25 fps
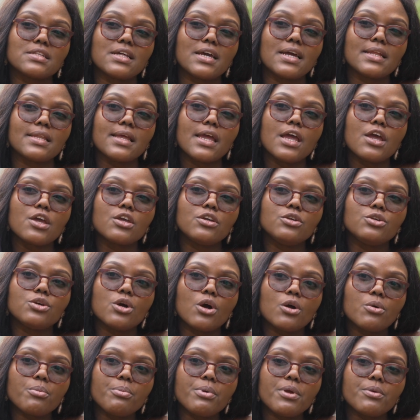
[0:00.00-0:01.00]
that
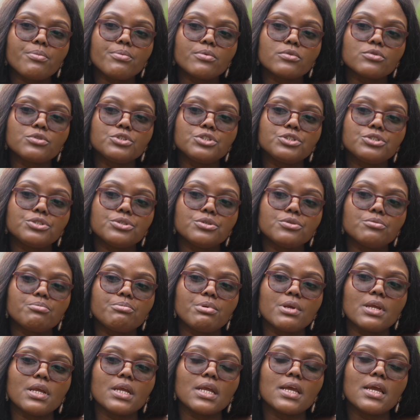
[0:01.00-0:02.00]
young people
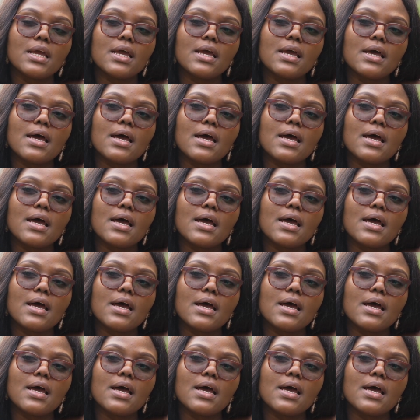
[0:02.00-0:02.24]
should be